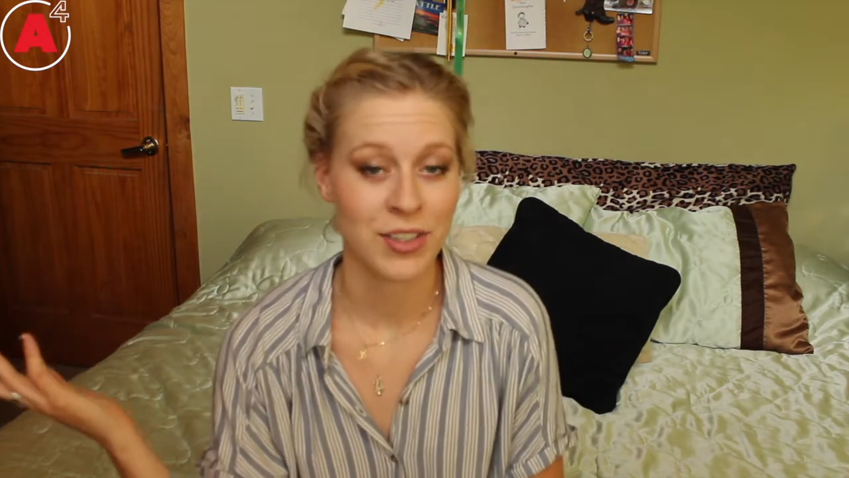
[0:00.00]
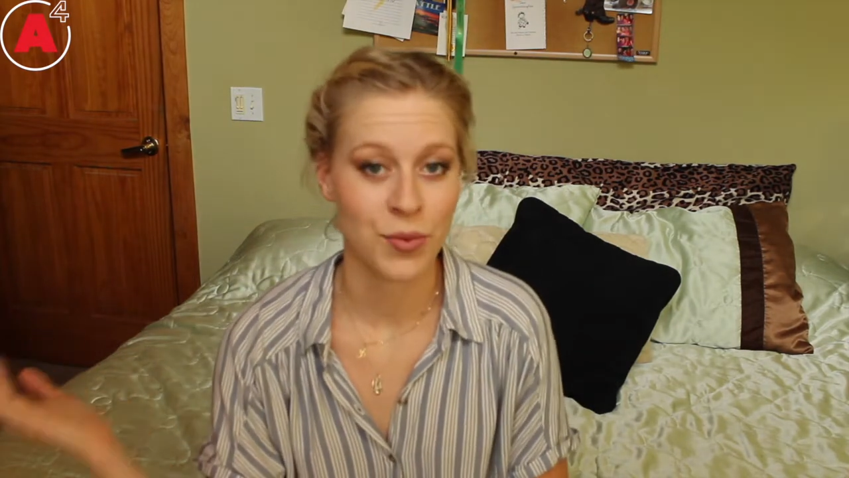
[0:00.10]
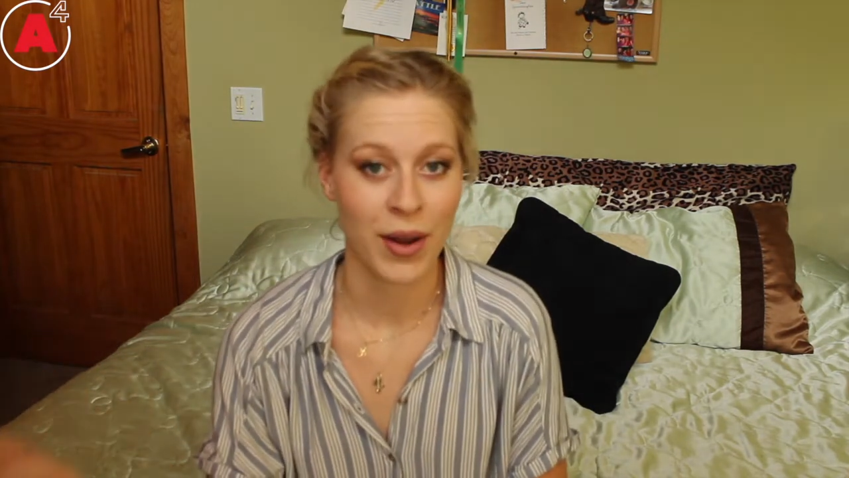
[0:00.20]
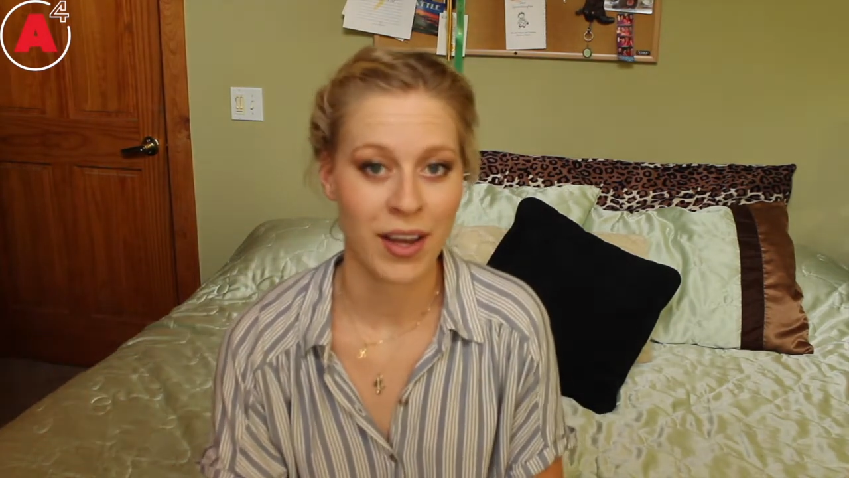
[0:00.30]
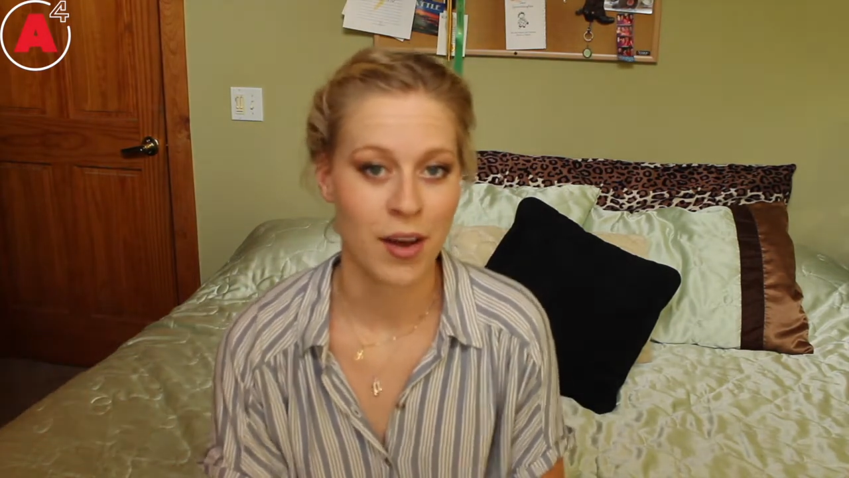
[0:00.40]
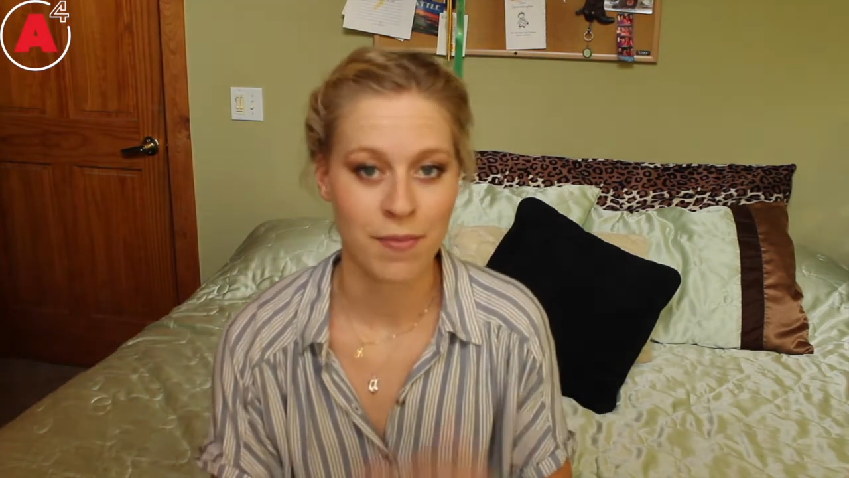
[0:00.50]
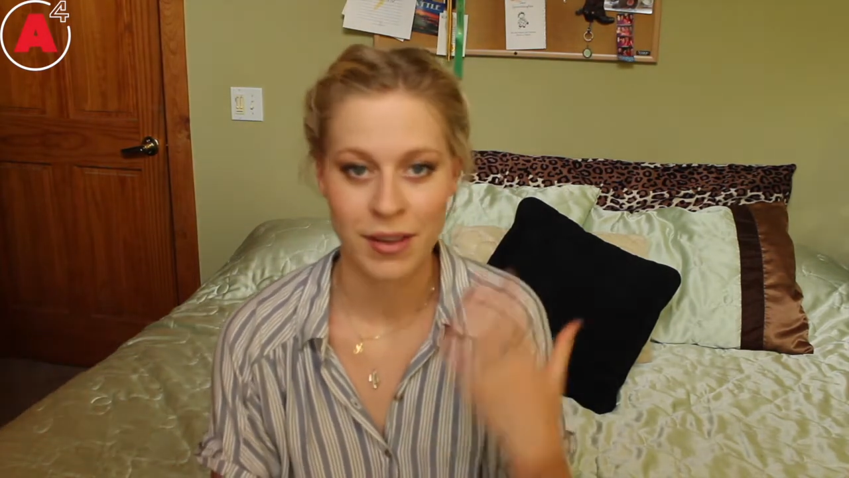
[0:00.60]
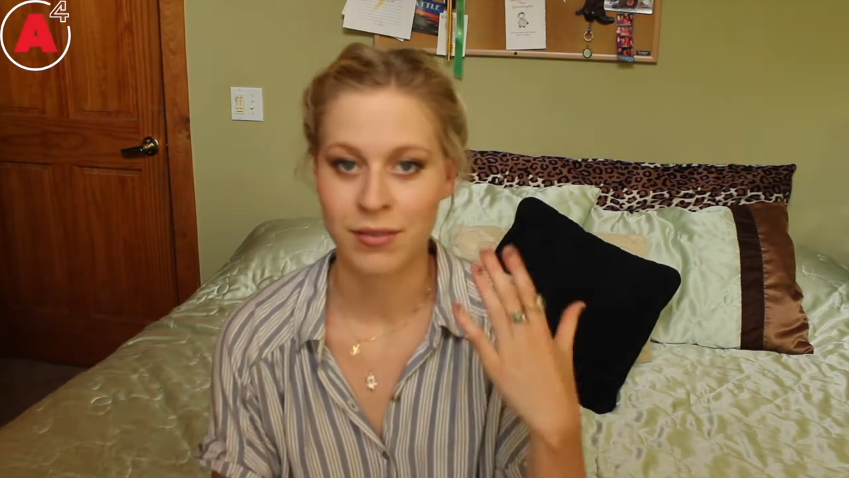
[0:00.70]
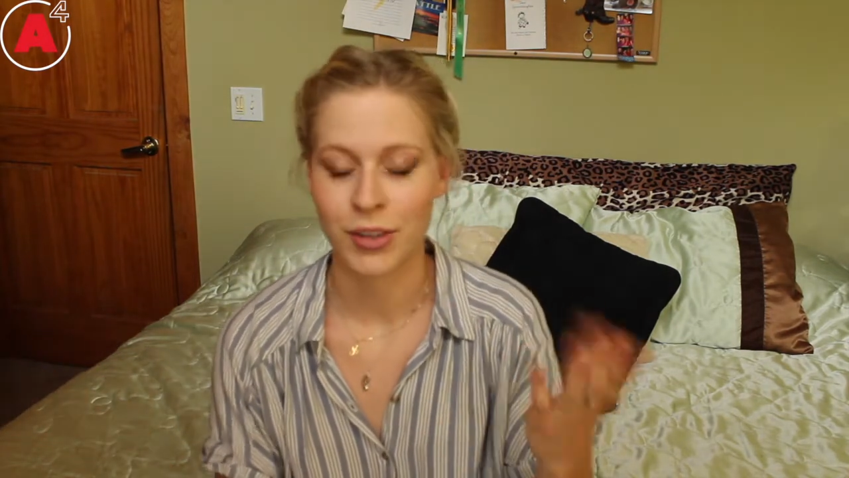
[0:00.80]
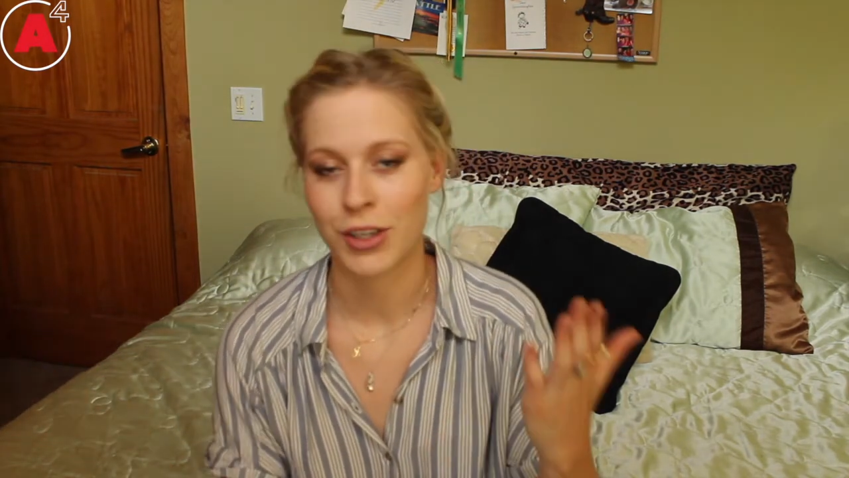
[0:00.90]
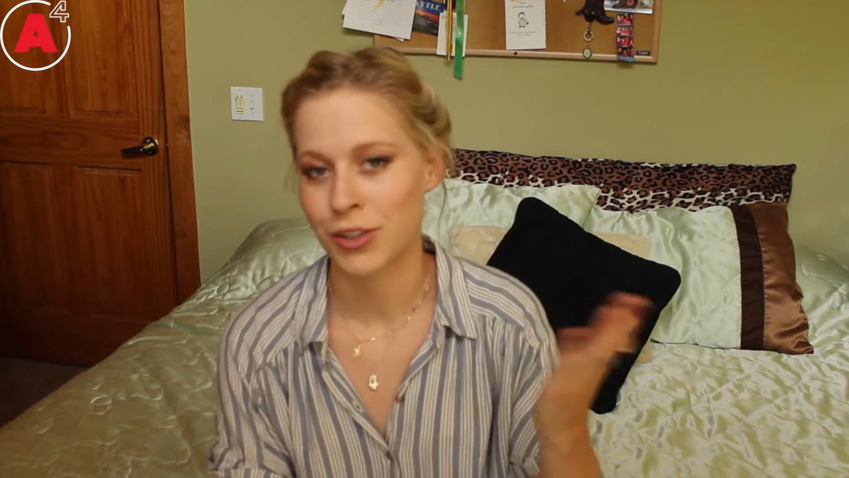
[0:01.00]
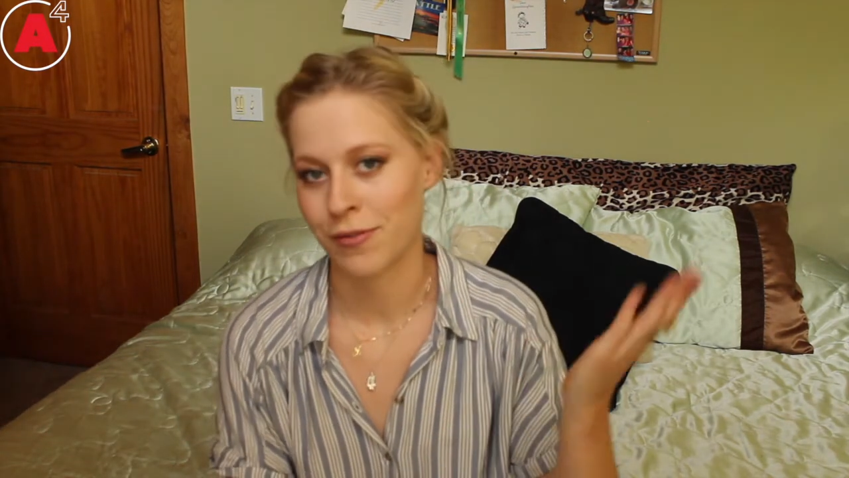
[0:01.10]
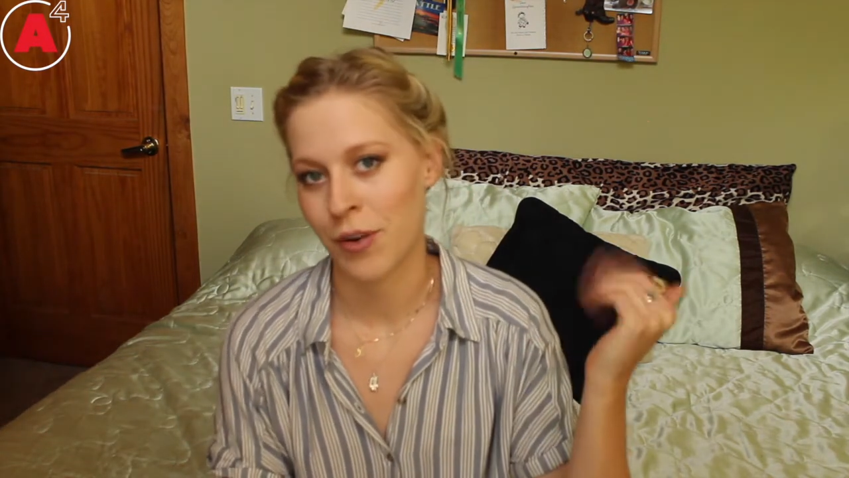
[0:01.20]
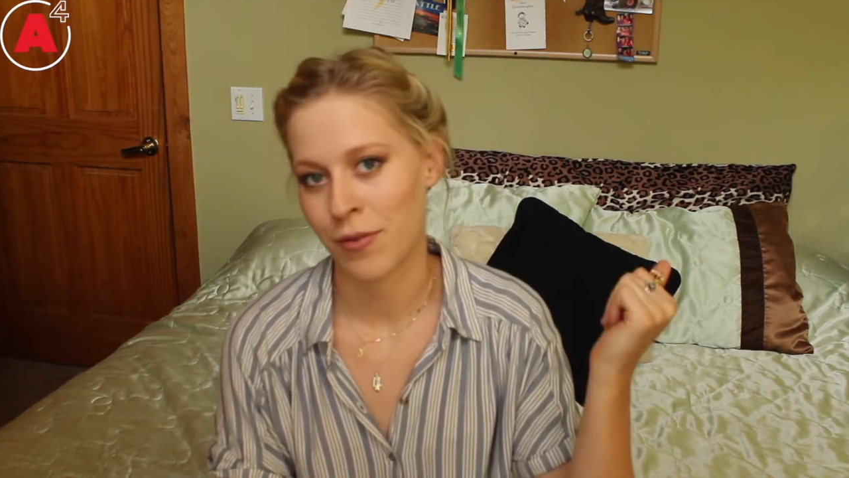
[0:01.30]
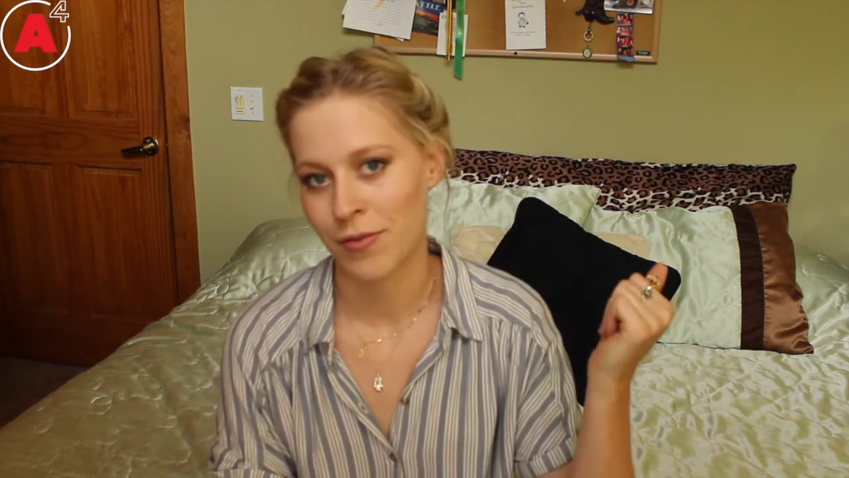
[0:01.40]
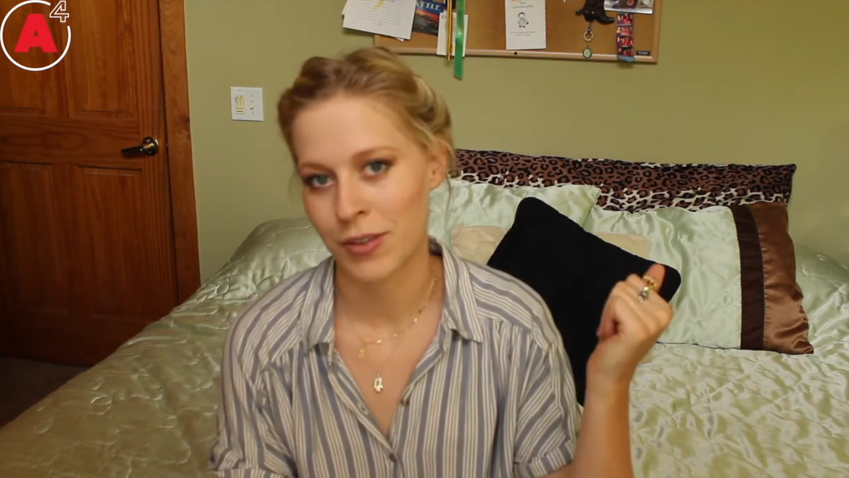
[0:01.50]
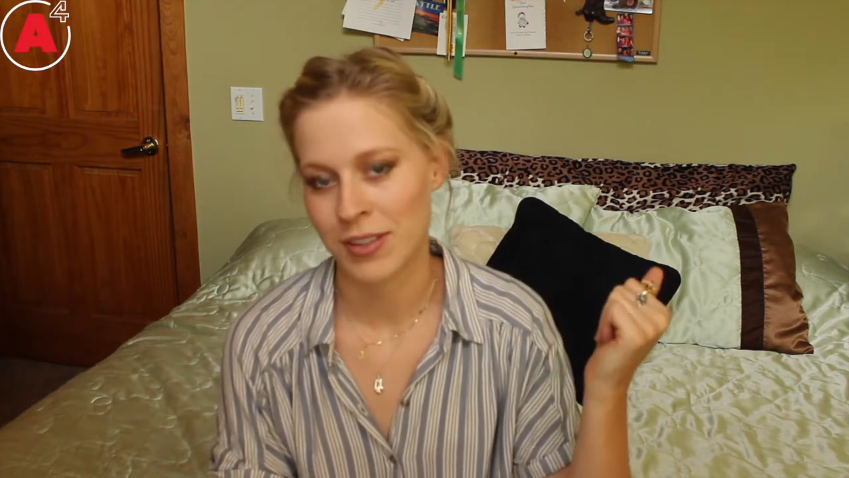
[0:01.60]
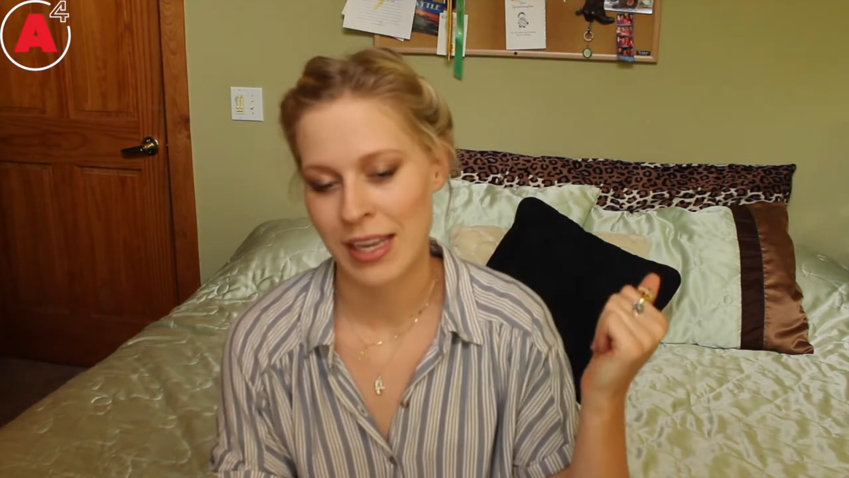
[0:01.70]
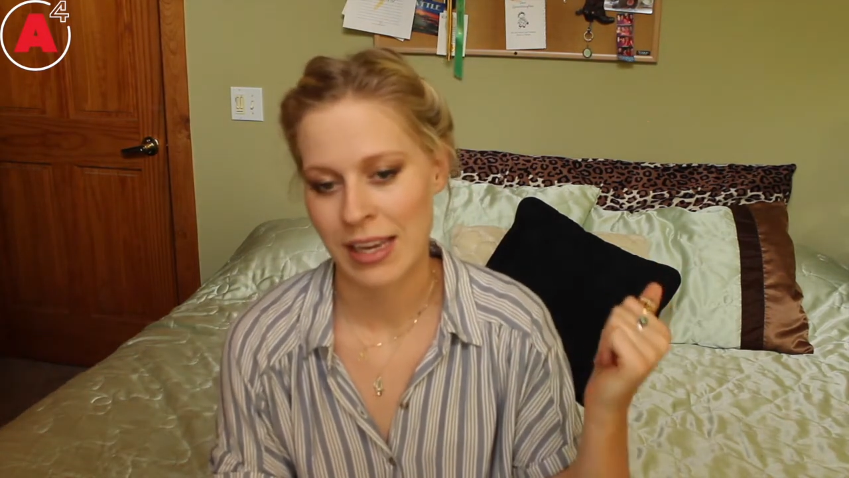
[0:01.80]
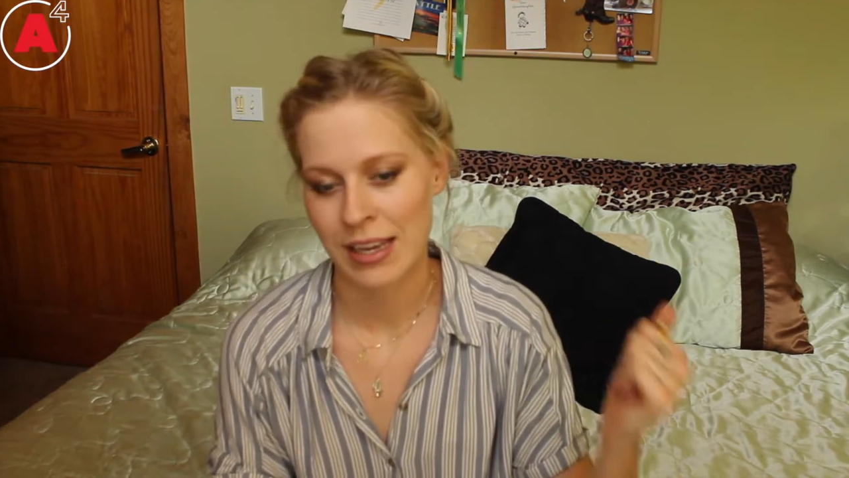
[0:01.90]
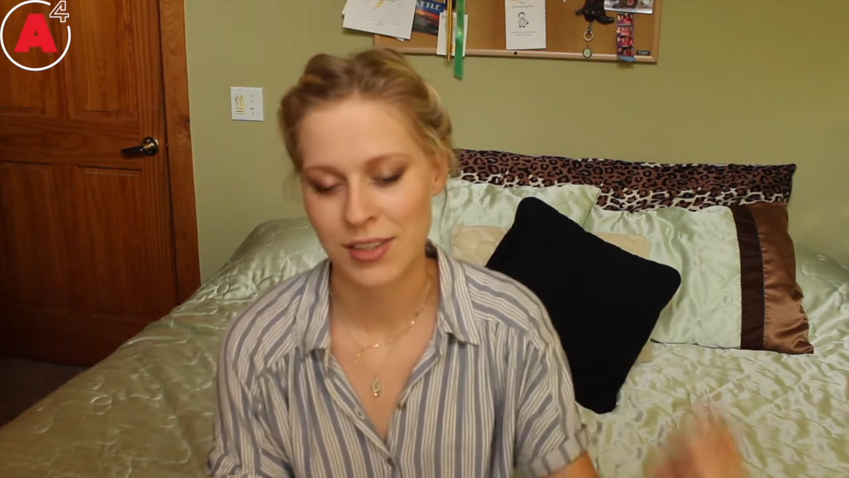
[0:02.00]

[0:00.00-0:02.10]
to wake up and look at your phone first thing.